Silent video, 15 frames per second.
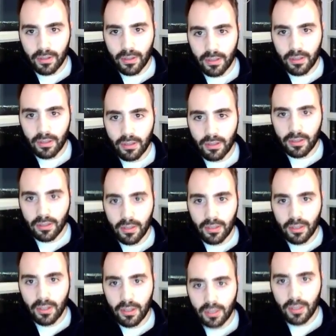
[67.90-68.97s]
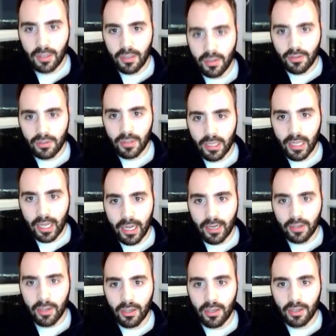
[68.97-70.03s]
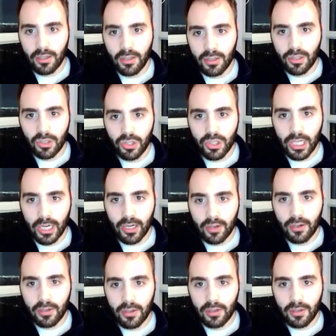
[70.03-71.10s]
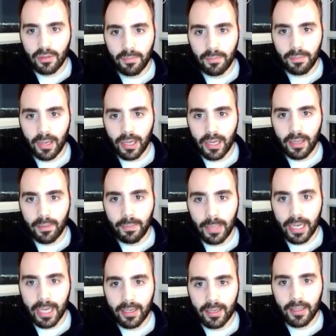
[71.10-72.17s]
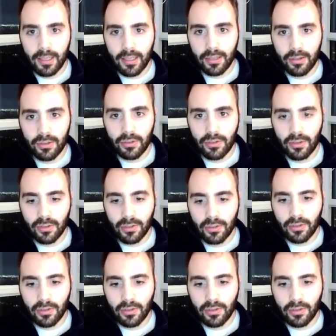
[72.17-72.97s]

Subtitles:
dividend yield, and our share buyback yield.